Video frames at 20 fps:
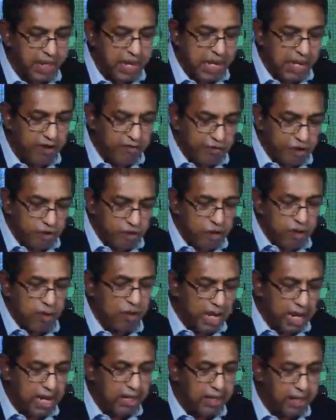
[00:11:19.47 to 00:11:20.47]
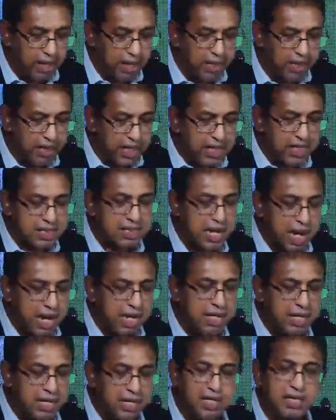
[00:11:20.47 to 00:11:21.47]
if you look at these
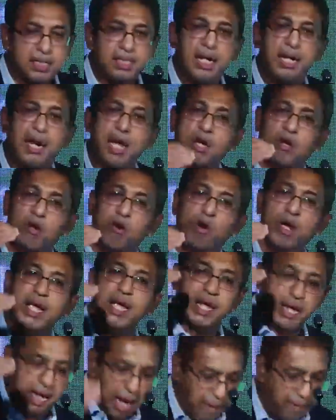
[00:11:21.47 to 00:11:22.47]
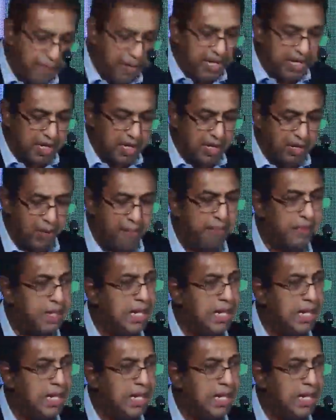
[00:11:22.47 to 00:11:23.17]
countries that are growing rapidly,